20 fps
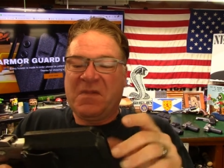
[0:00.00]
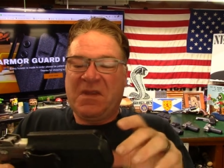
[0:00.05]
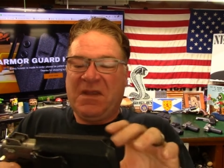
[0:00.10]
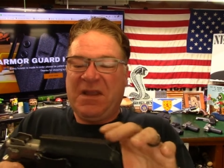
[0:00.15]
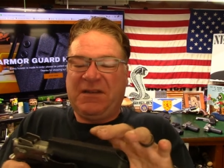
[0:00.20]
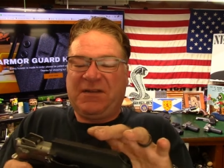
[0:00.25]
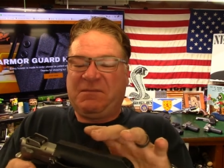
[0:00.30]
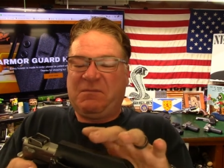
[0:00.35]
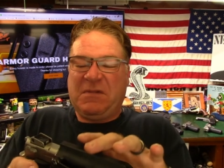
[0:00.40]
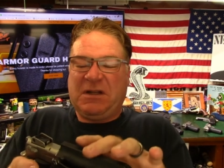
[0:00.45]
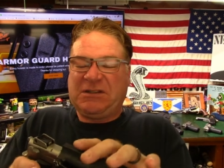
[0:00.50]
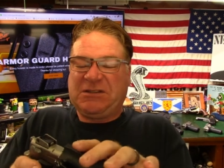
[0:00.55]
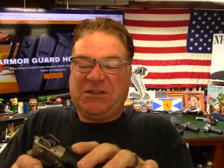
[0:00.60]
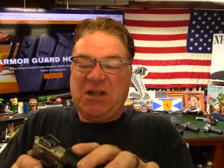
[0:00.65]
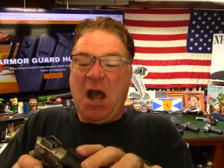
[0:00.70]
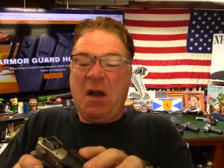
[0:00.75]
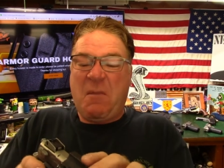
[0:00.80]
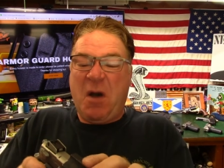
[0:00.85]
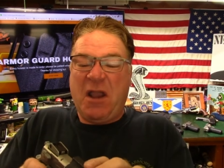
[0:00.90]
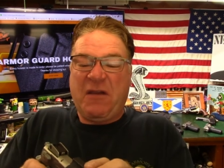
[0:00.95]
it's, it's
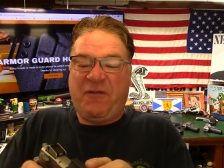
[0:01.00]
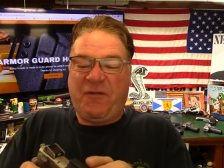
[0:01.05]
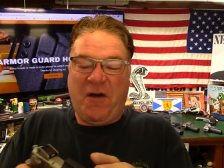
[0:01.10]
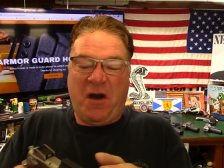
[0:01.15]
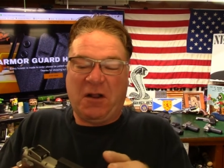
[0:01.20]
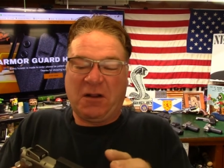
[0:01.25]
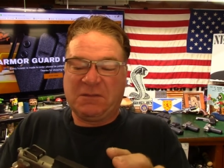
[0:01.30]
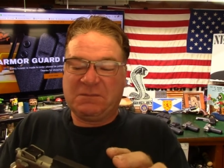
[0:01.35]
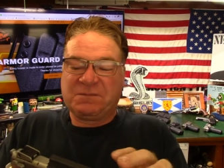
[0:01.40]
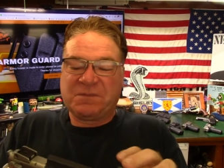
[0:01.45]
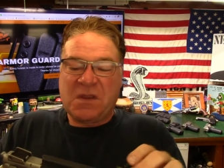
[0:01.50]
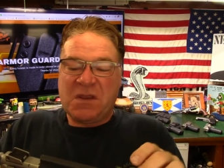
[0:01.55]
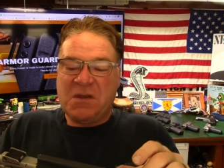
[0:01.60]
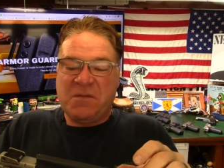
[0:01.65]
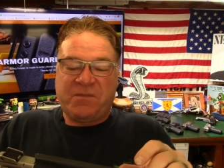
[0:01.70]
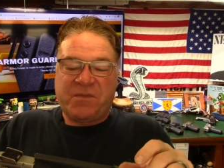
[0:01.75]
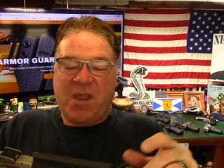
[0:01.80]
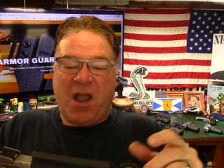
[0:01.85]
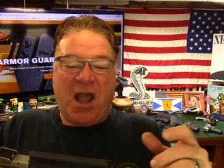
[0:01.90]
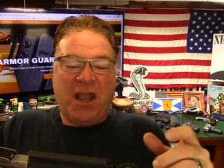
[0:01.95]
not my fault.
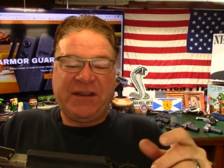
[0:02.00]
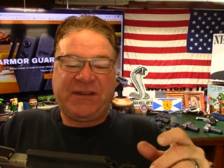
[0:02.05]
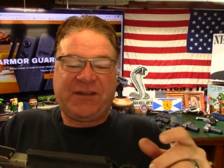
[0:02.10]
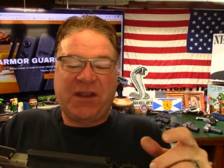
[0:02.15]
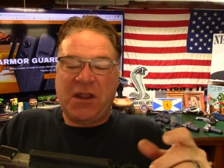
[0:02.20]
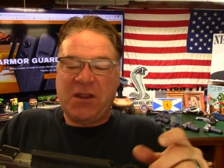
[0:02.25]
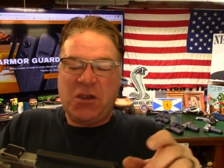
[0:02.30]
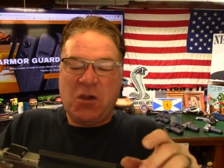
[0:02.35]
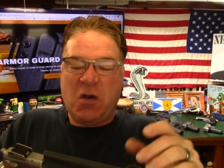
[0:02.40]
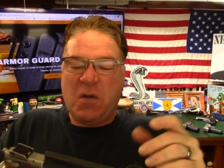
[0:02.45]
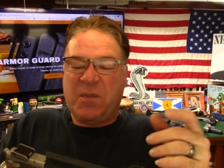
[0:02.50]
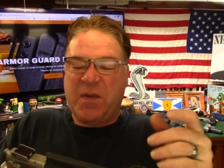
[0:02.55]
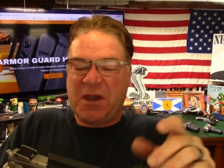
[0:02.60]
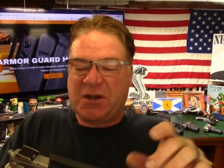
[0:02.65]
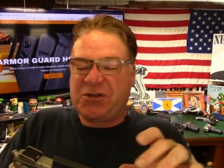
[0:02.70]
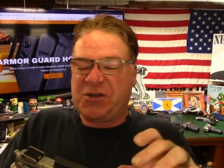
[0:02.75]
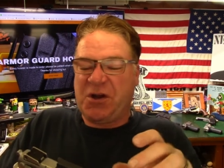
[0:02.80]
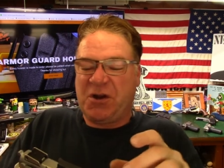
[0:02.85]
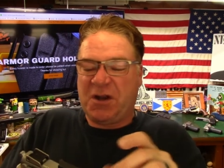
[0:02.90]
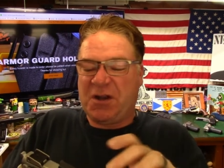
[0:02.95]
I sent you a
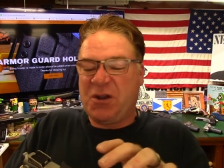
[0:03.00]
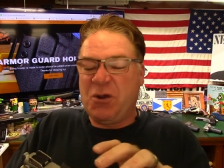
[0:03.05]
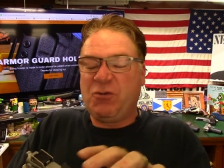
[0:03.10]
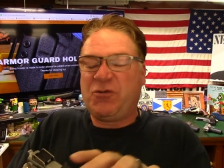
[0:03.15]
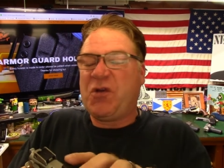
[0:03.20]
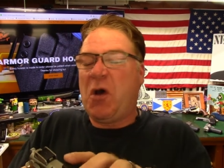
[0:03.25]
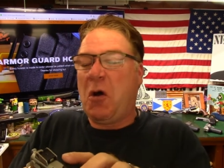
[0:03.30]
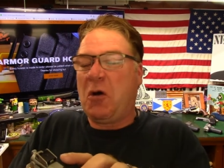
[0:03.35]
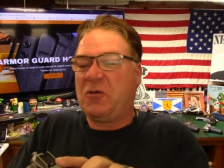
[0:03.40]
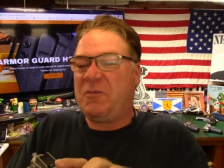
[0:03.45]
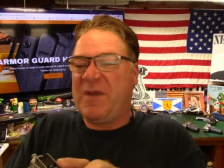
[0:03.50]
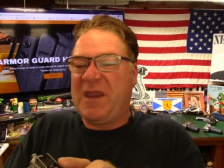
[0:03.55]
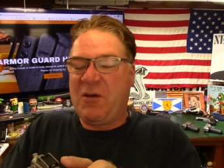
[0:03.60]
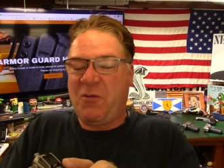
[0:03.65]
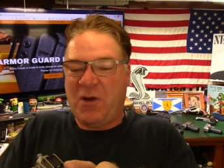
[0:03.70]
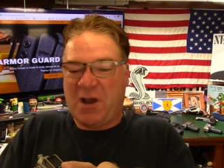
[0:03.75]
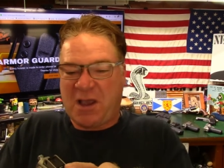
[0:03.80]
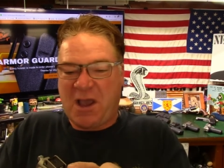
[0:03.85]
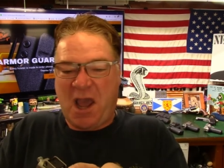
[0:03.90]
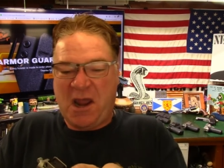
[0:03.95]
picture and you told me
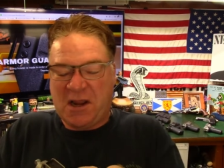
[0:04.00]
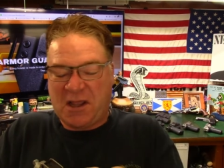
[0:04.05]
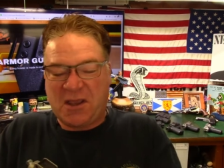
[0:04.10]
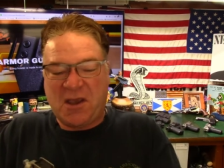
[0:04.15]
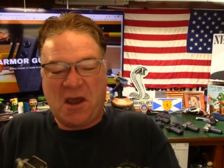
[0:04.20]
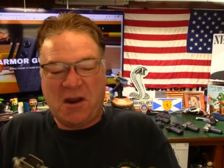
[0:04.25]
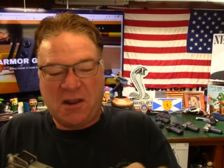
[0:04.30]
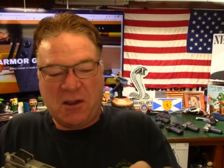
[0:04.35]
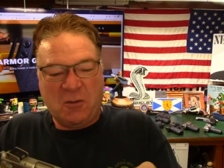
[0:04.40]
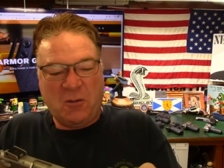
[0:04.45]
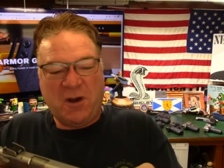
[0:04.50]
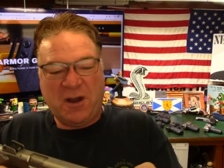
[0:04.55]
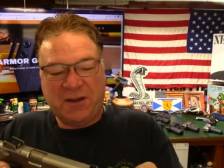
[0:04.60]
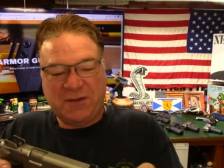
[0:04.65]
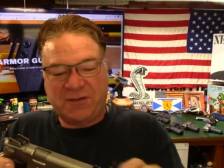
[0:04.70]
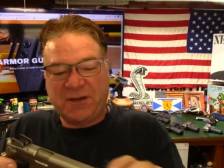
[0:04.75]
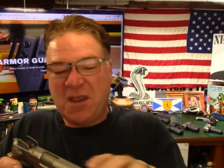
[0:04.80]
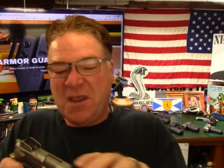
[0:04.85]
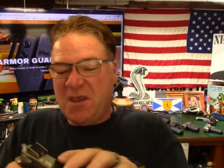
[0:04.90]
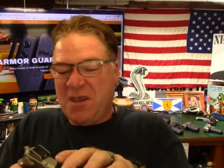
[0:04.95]
what kind of gun it was